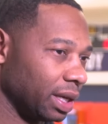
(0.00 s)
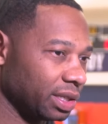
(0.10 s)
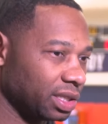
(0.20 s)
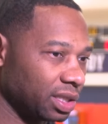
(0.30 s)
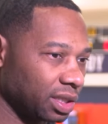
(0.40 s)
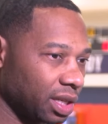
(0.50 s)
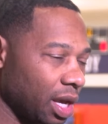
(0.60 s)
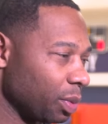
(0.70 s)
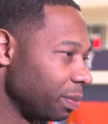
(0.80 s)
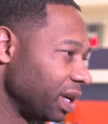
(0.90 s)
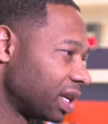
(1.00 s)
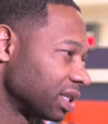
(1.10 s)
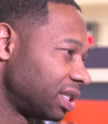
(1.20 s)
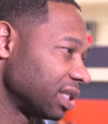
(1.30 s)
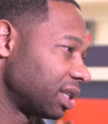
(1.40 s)
It's, can we be
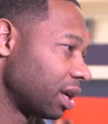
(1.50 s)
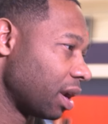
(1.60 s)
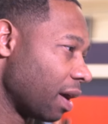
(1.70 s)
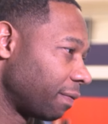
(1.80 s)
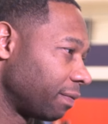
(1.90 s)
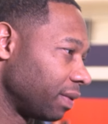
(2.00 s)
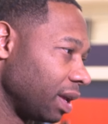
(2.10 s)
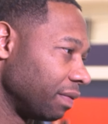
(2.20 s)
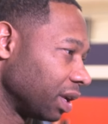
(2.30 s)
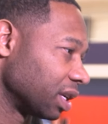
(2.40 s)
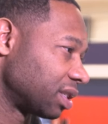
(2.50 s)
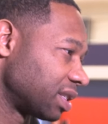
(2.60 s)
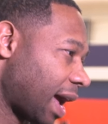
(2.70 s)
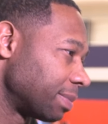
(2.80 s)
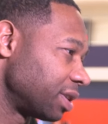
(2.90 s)
consistent enough, even against the
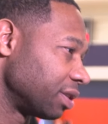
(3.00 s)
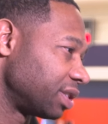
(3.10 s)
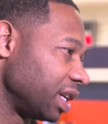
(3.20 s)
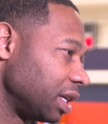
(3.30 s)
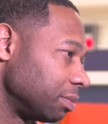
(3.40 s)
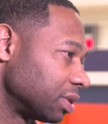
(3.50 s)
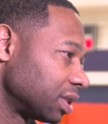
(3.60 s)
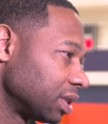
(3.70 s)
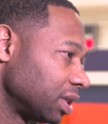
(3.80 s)
top tier teams,